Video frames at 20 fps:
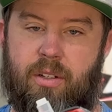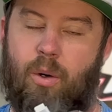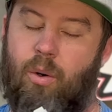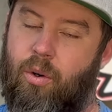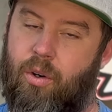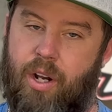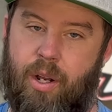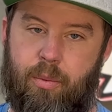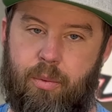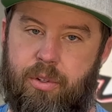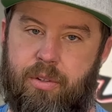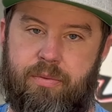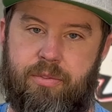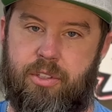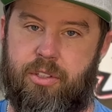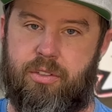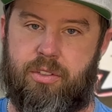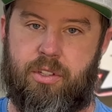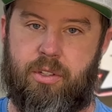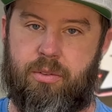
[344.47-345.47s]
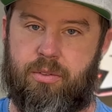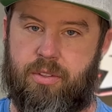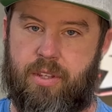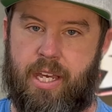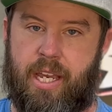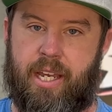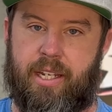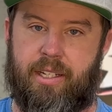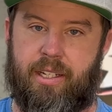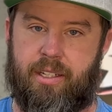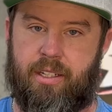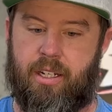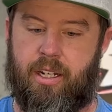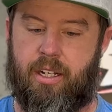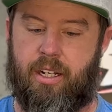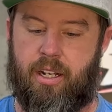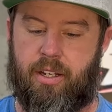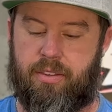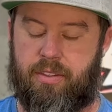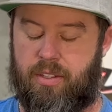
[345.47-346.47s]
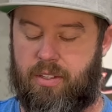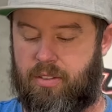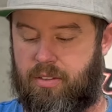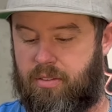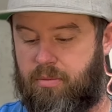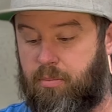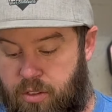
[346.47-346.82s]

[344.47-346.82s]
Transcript: or I would have just used that and not got this.